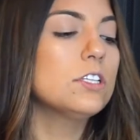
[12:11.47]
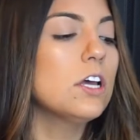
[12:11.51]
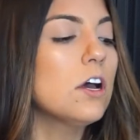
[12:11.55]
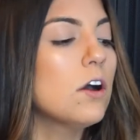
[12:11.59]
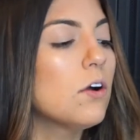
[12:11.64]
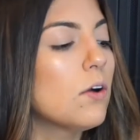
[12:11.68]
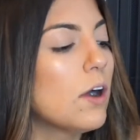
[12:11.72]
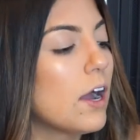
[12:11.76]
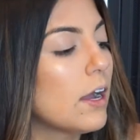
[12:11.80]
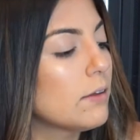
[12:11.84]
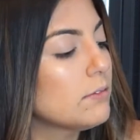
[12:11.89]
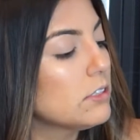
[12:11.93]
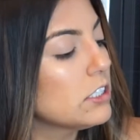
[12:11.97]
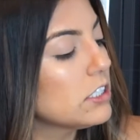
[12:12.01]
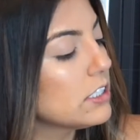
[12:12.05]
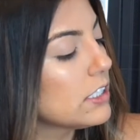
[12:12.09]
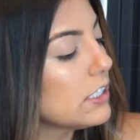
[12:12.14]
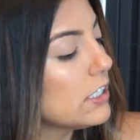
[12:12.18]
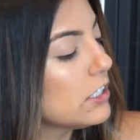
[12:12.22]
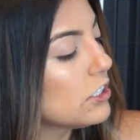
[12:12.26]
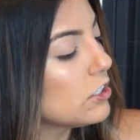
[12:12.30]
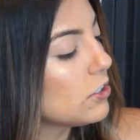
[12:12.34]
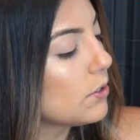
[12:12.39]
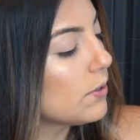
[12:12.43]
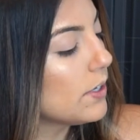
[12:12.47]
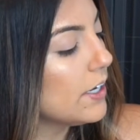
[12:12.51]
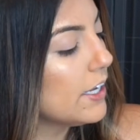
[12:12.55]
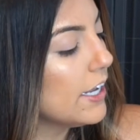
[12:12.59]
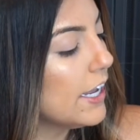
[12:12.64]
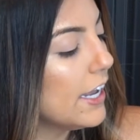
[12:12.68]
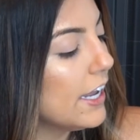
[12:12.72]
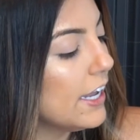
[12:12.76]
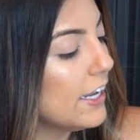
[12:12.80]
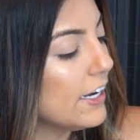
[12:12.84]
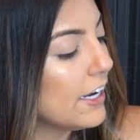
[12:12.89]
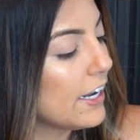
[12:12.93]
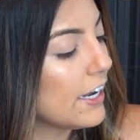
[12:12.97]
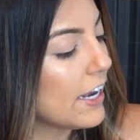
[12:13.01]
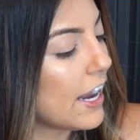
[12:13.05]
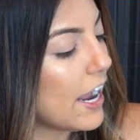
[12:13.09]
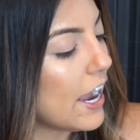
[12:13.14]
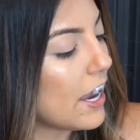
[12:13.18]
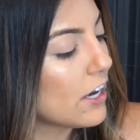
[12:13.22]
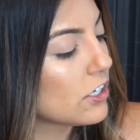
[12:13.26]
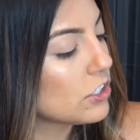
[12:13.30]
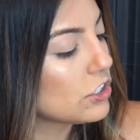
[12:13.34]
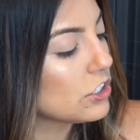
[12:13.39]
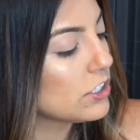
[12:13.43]
So I'm just gonna go ahead and
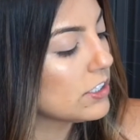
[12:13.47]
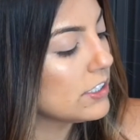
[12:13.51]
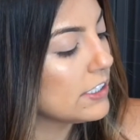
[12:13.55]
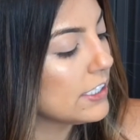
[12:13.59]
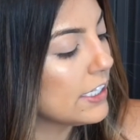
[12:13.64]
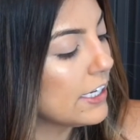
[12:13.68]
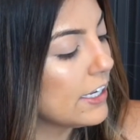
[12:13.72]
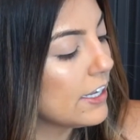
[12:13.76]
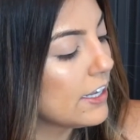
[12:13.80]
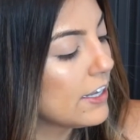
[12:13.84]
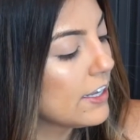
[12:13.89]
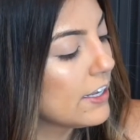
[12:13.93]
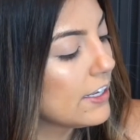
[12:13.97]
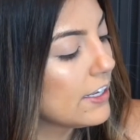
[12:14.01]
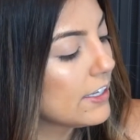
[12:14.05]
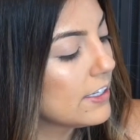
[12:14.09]
actually